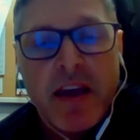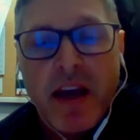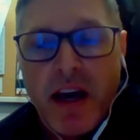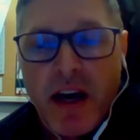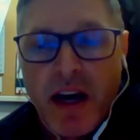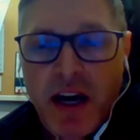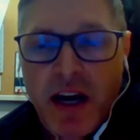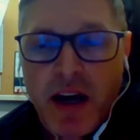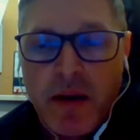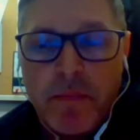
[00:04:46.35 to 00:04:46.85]

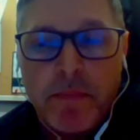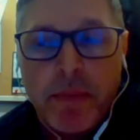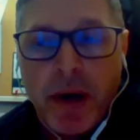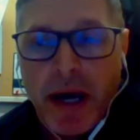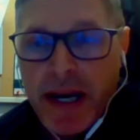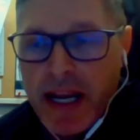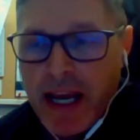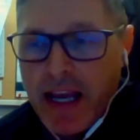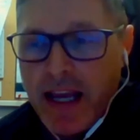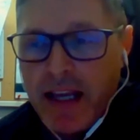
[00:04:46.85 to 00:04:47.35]

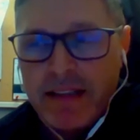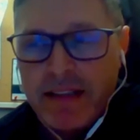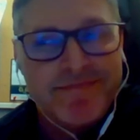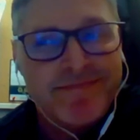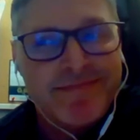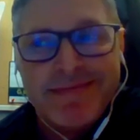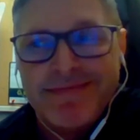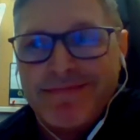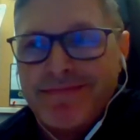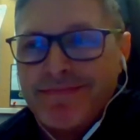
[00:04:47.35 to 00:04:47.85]
But
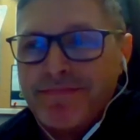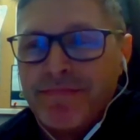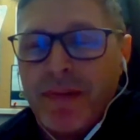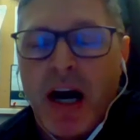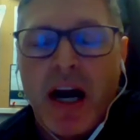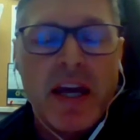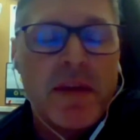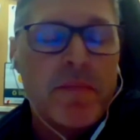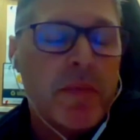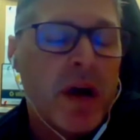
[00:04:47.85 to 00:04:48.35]

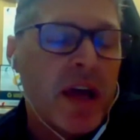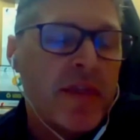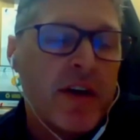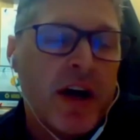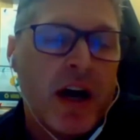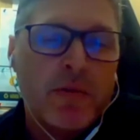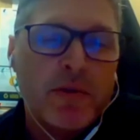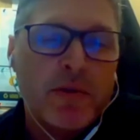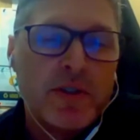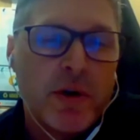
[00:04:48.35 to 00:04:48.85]
my
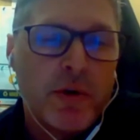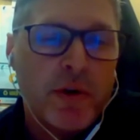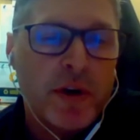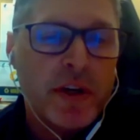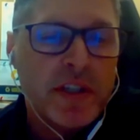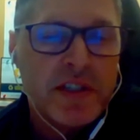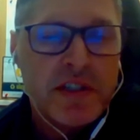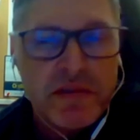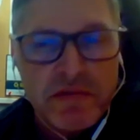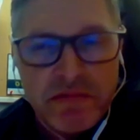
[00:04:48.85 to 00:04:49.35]
thought was
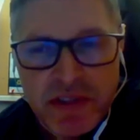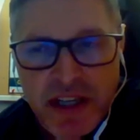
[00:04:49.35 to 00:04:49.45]
always